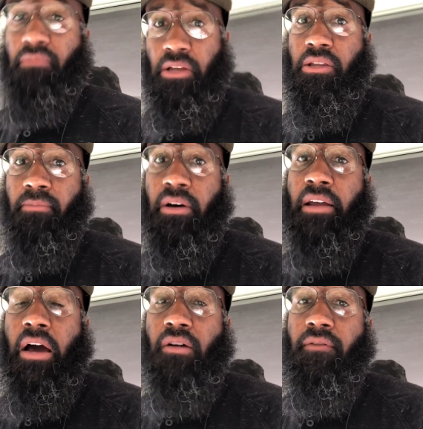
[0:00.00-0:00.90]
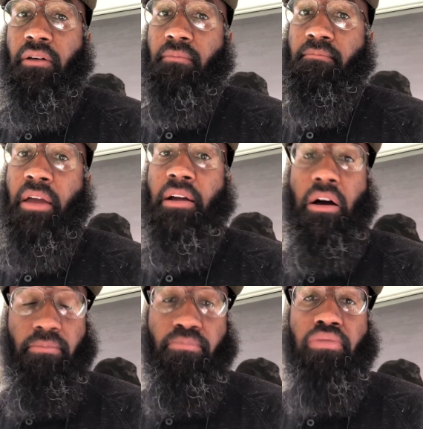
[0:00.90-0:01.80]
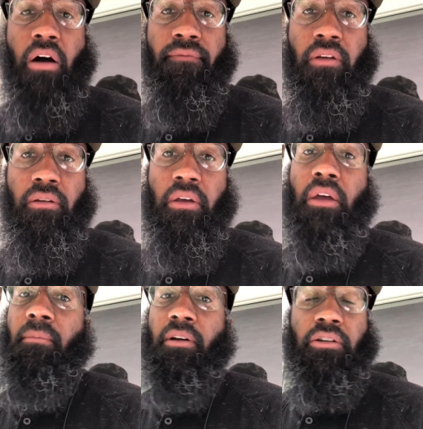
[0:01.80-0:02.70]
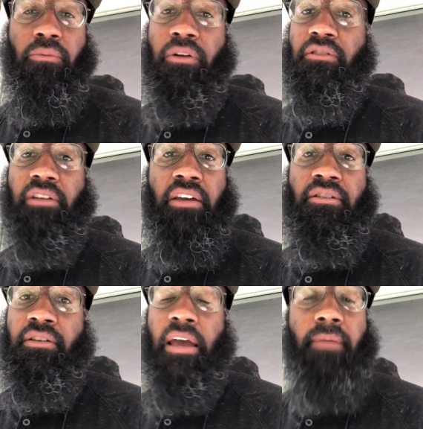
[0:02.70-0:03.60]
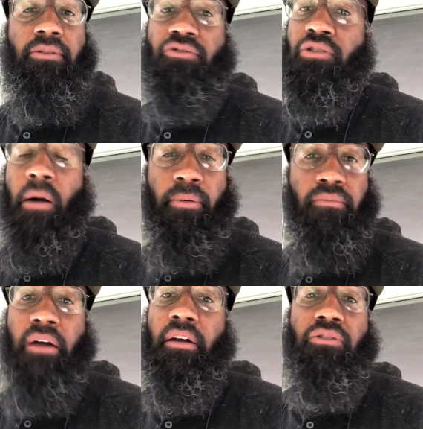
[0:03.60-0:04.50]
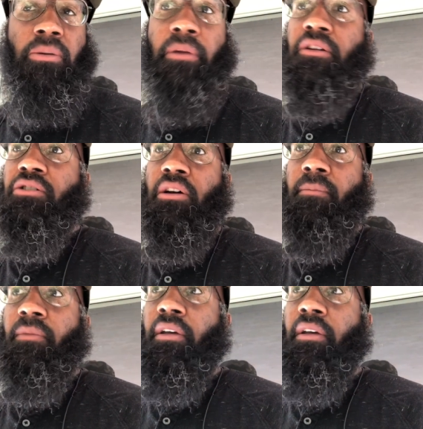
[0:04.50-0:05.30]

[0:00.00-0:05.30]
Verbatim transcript: get the money out of it, make our profit because the real estate game is jumping right now, jumping out the gym,